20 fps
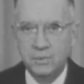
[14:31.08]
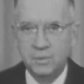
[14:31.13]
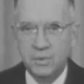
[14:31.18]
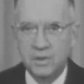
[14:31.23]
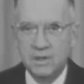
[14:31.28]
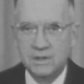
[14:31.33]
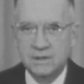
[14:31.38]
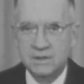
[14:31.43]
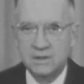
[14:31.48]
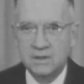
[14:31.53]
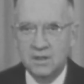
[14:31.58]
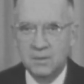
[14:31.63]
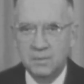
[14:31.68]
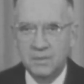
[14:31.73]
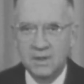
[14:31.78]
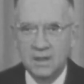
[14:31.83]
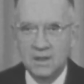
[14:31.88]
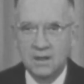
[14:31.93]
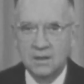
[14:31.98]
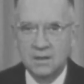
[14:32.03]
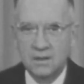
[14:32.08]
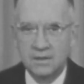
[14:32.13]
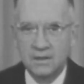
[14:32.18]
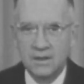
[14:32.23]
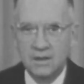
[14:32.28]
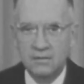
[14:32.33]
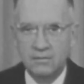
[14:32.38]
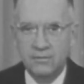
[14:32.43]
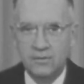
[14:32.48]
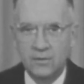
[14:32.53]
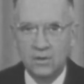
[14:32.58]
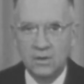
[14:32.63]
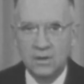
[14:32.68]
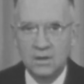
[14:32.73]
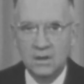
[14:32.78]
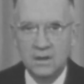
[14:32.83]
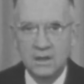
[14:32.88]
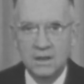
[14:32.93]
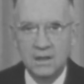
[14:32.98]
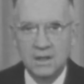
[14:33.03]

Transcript: person in America, therefore,